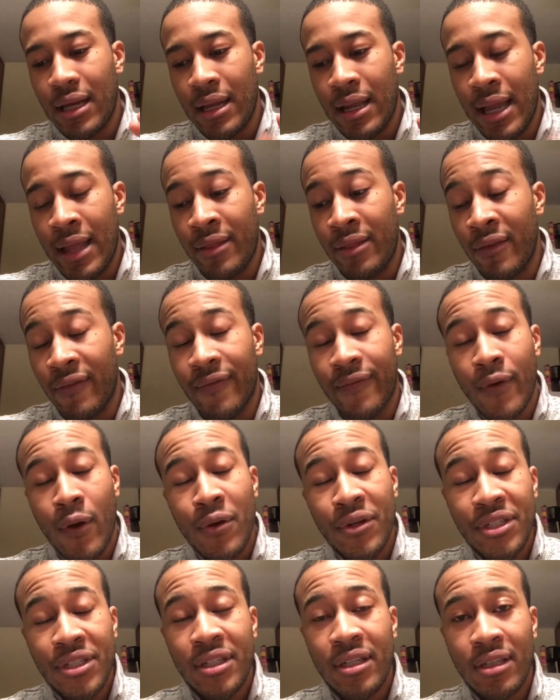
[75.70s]
the
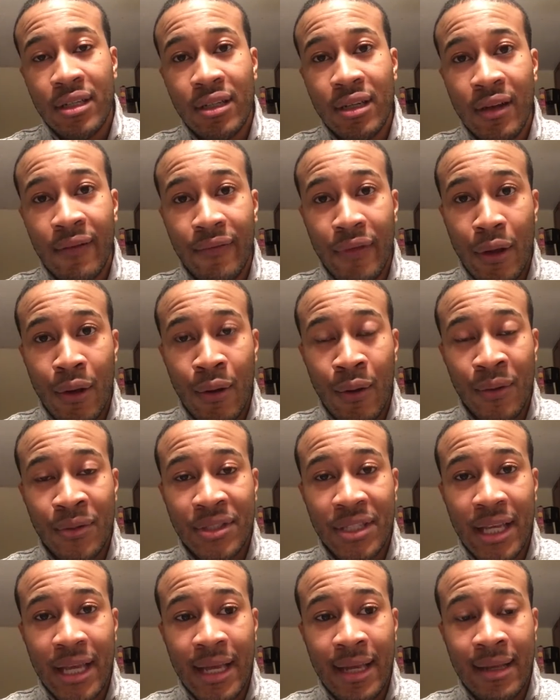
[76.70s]
first of
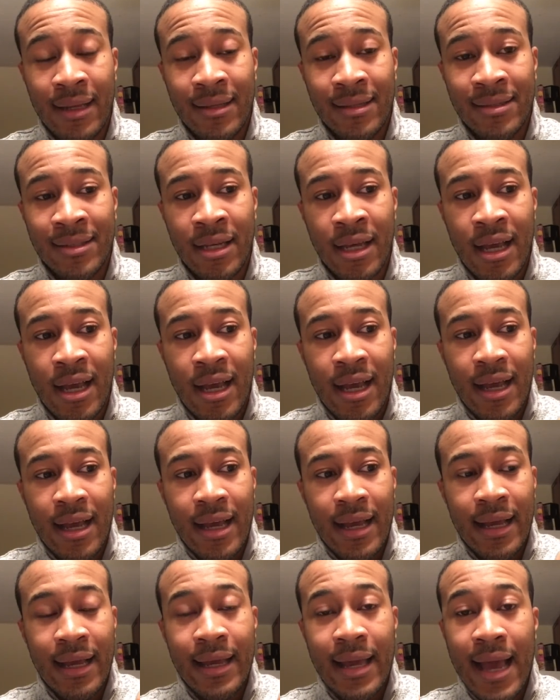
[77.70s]
those is
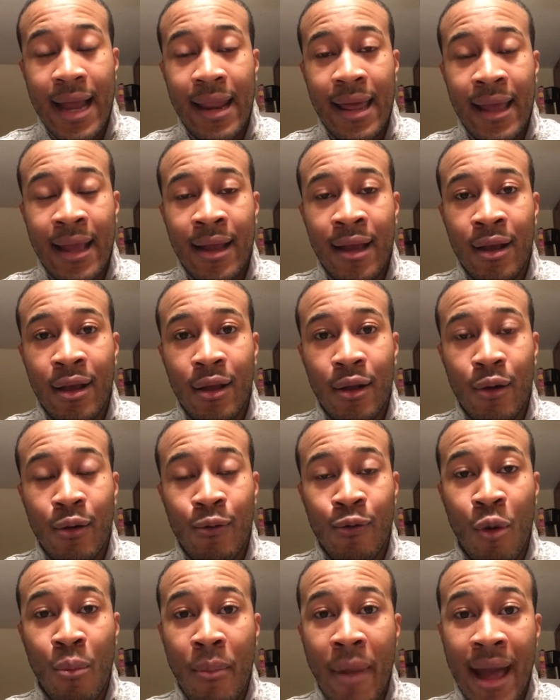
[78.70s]
getting
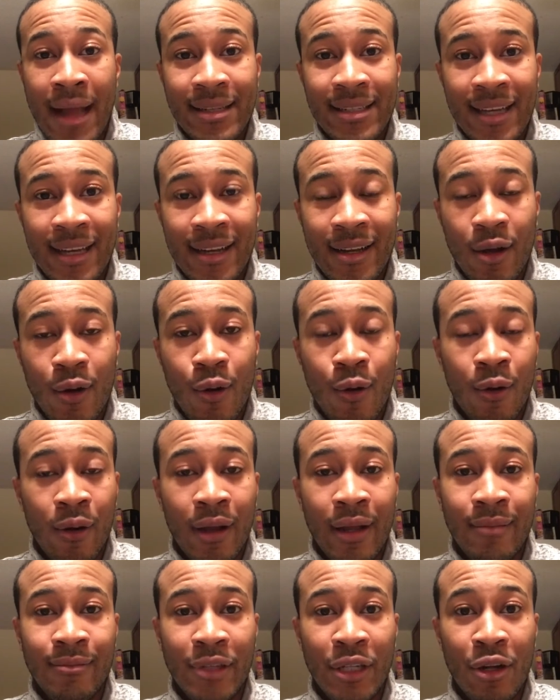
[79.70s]
romantic,
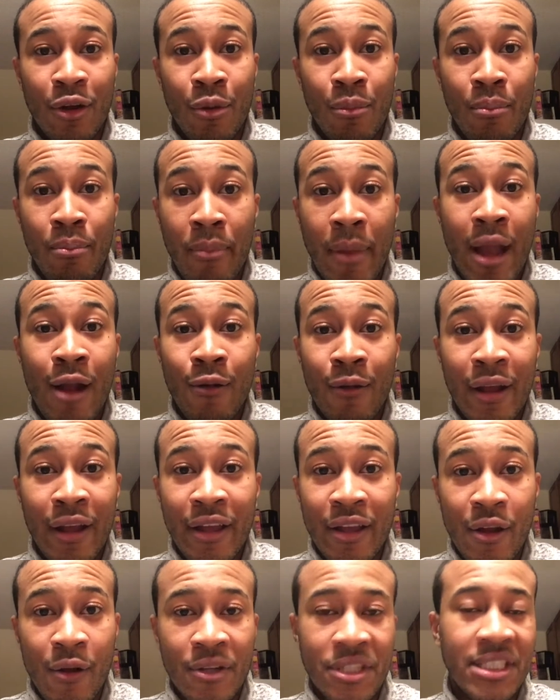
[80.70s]
or, you know,
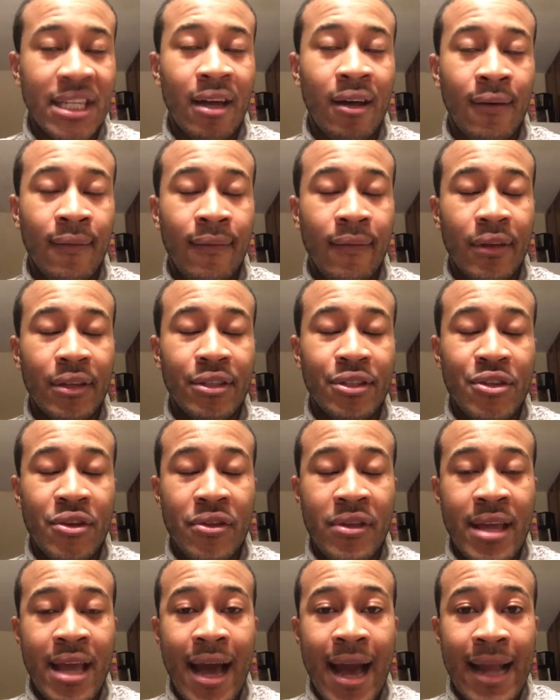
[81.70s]
marrying yourself to
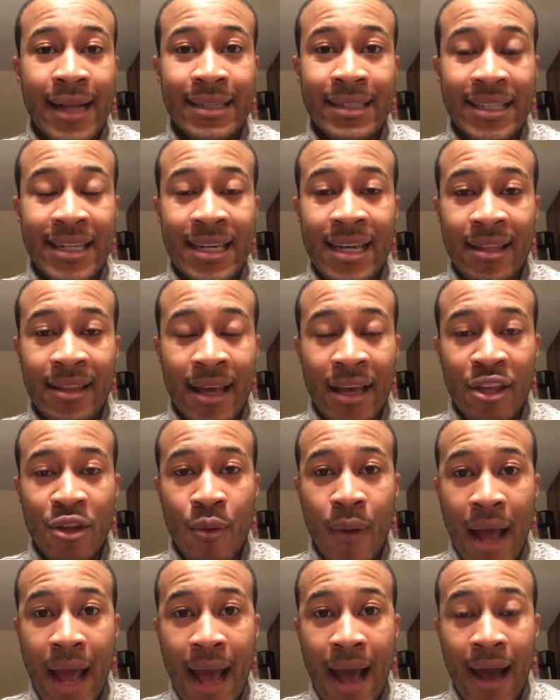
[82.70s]
the idea that
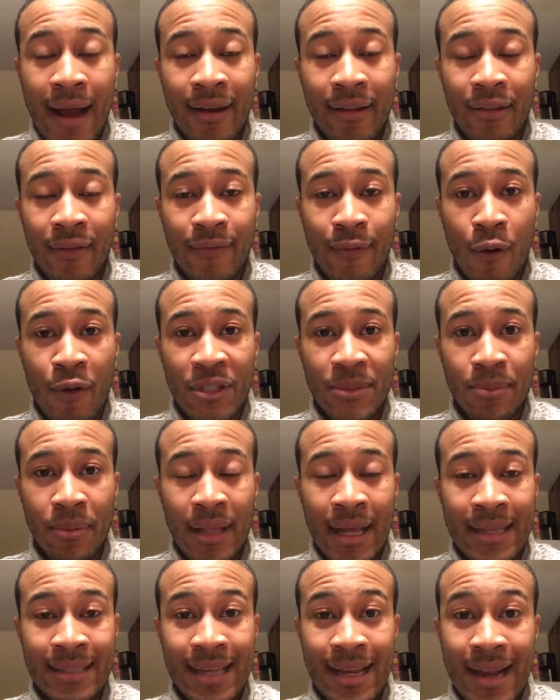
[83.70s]
you had in the first
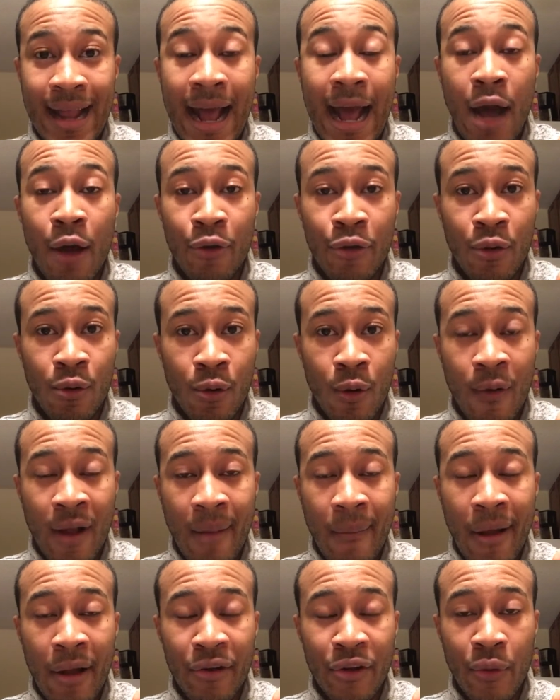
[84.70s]
place and how you're going
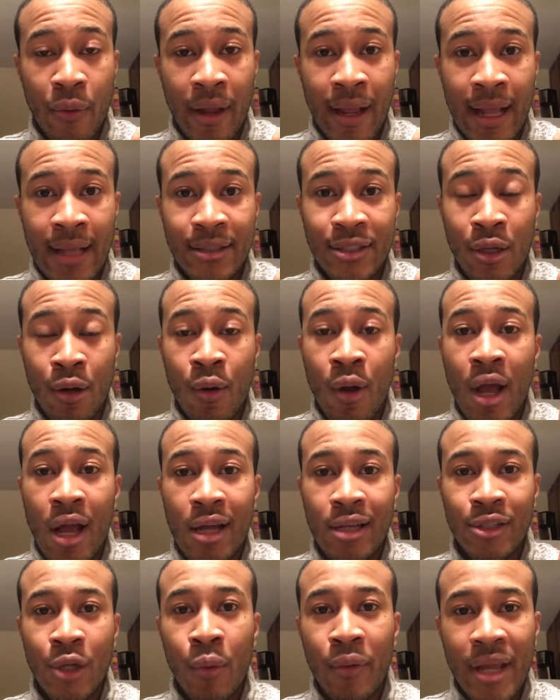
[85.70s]
about doing it. So
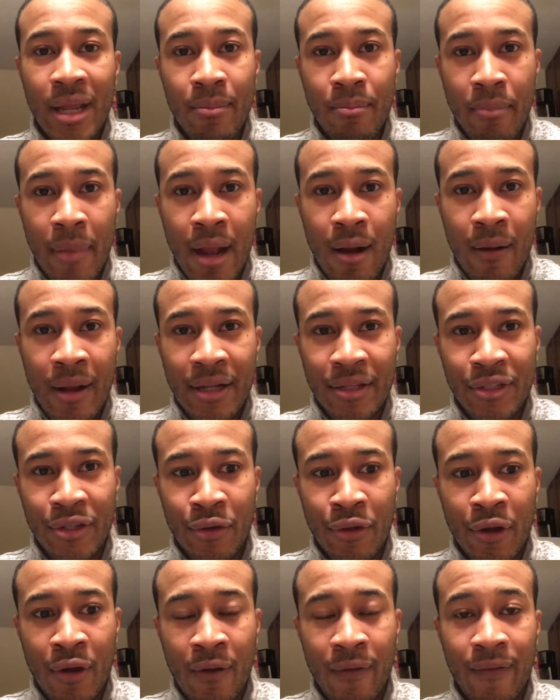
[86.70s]
don't get married
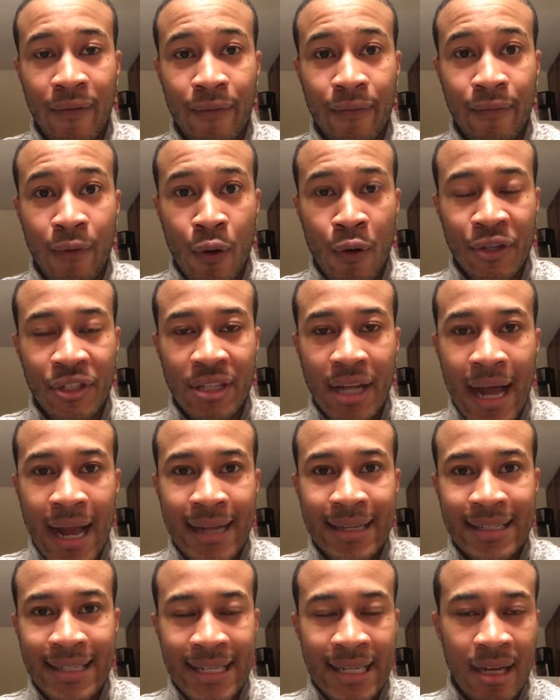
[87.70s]
to your first
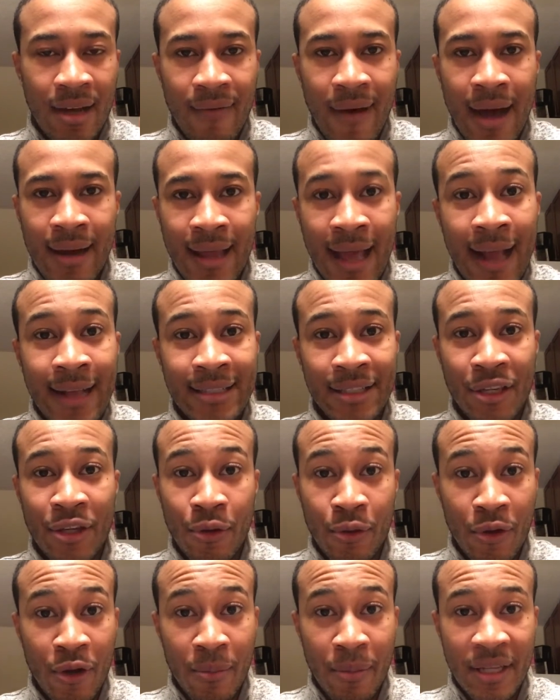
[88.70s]
idea of how to
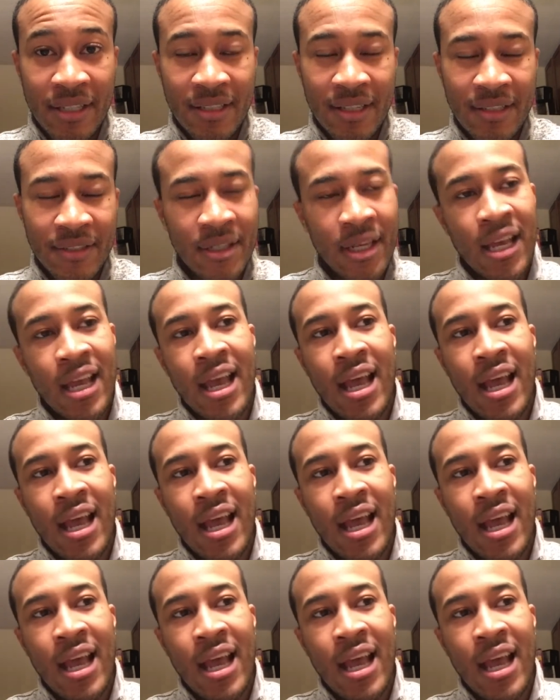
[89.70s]
execute your business.